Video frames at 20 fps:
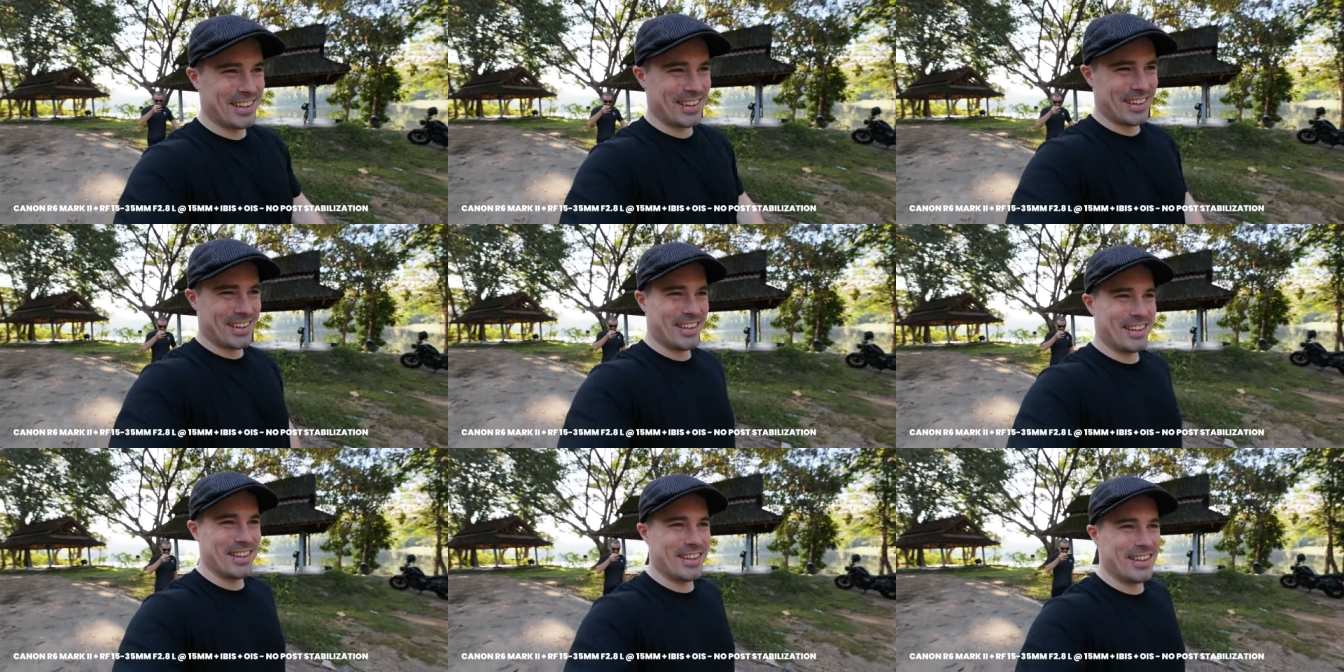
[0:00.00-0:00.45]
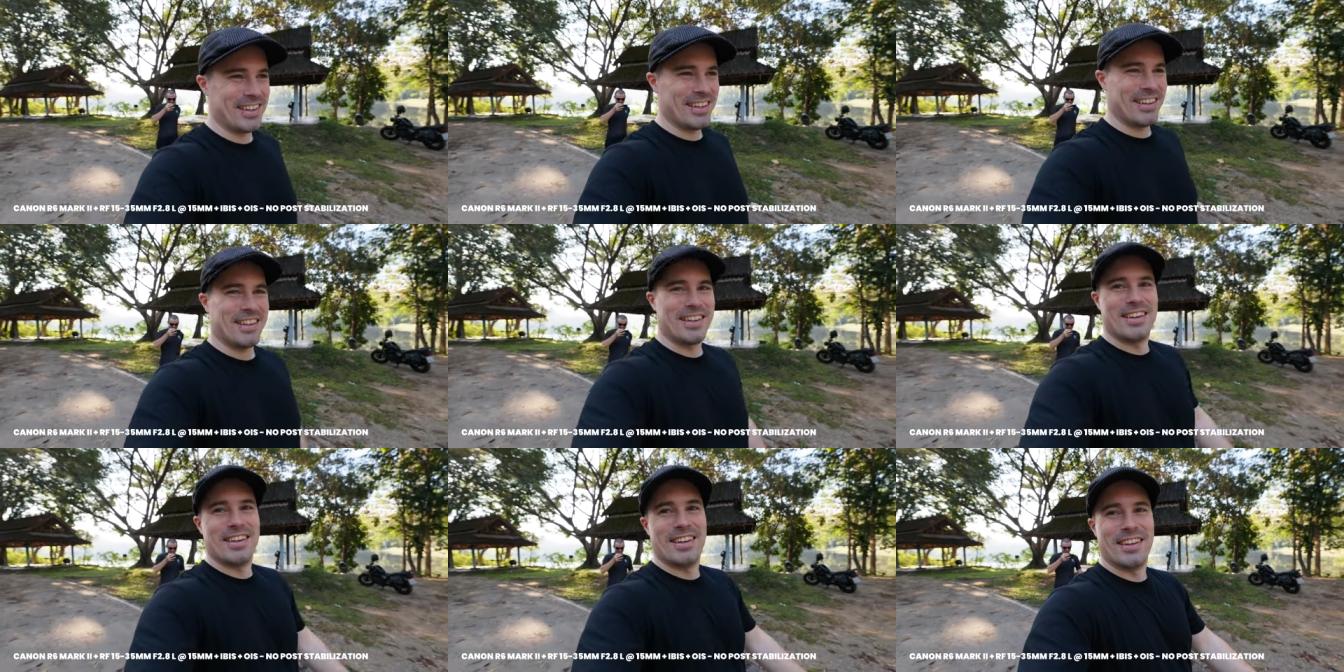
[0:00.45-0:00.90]
Same
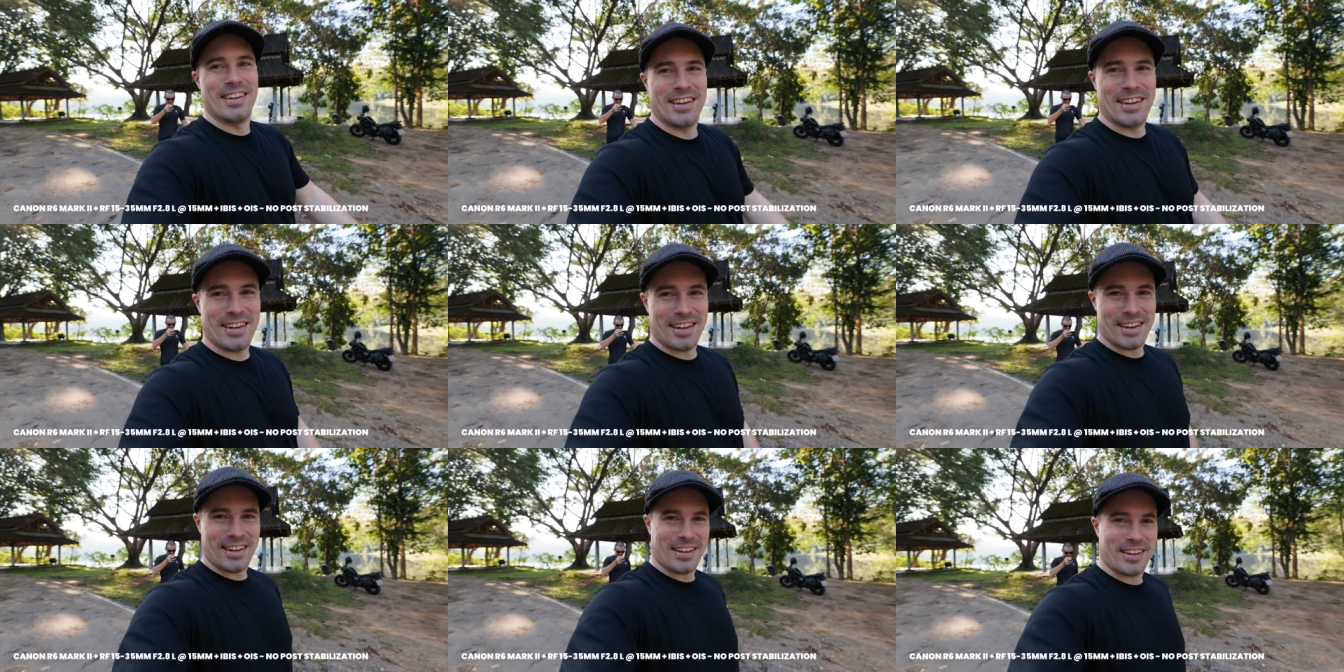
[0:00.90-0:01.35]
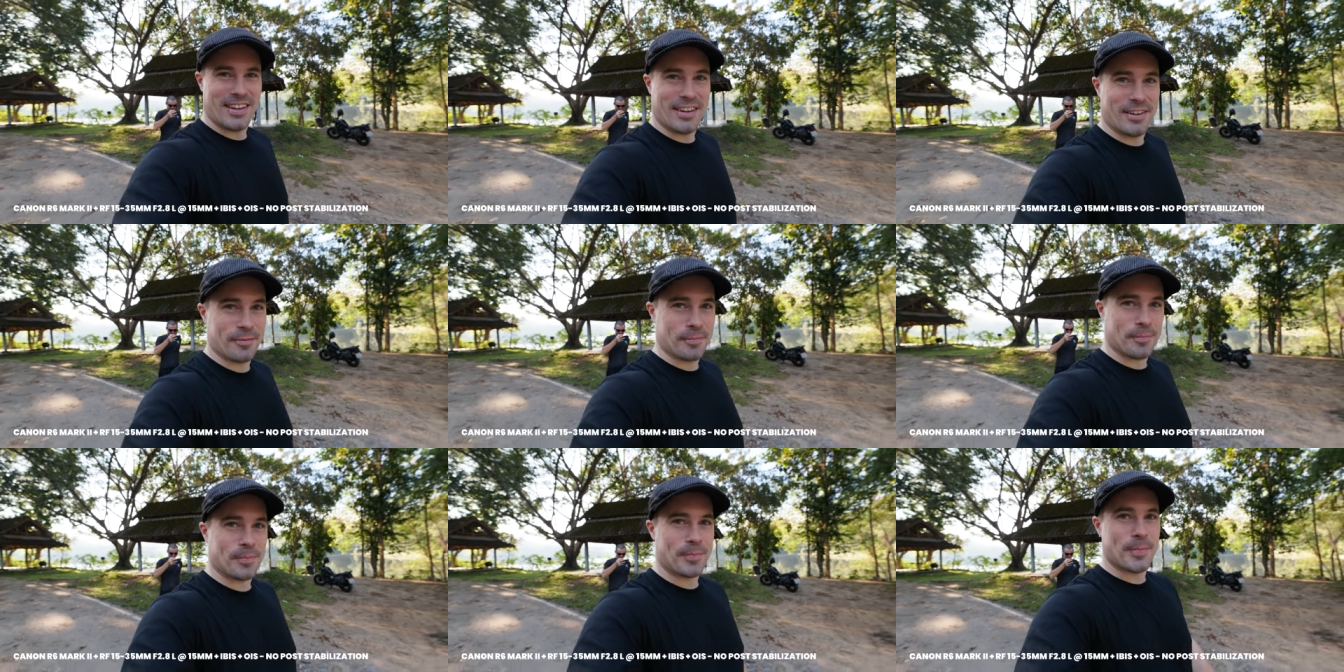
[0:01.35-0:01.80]
counts for the R5,
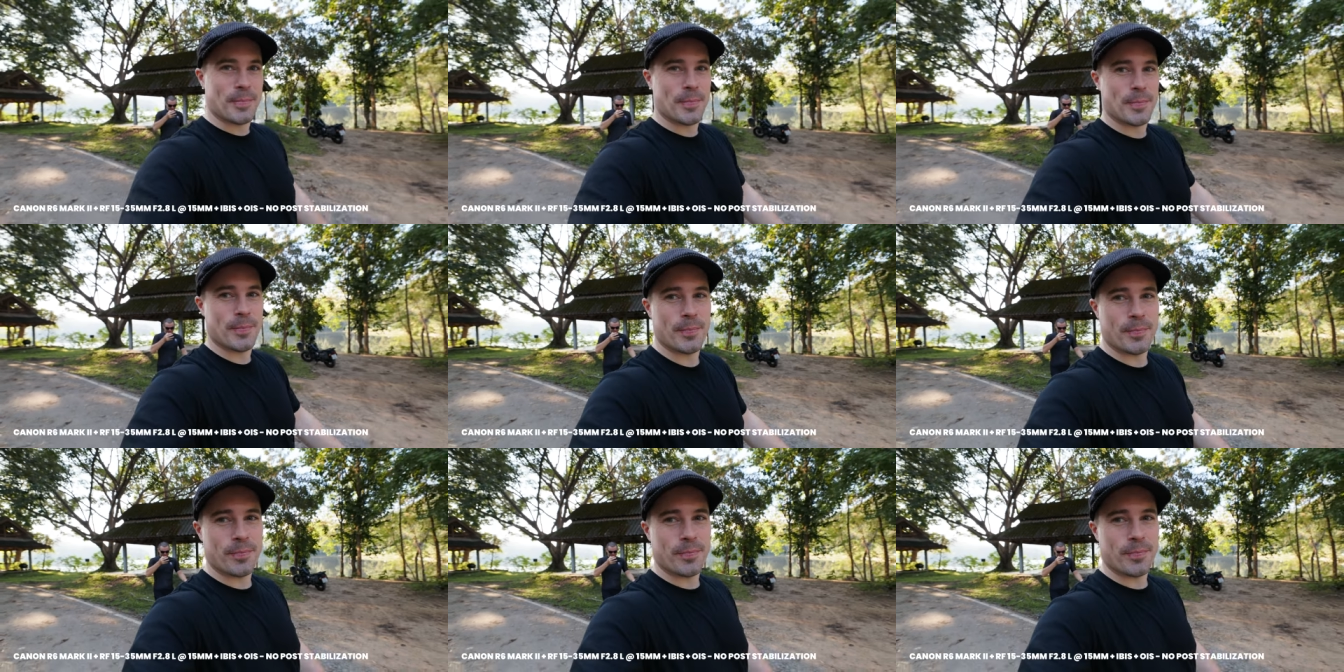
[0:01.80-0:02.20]
etc.